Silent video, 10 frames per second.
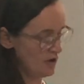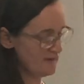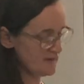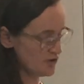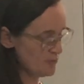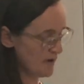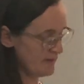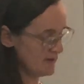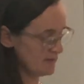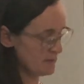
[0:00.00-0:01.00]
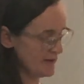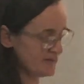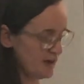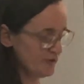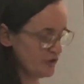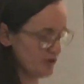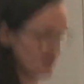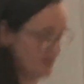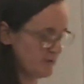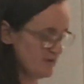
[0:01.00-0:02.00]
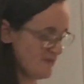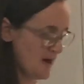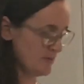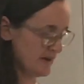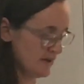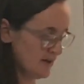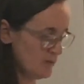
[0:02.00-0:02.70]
Of his two brothers, one had cut off contact with the family,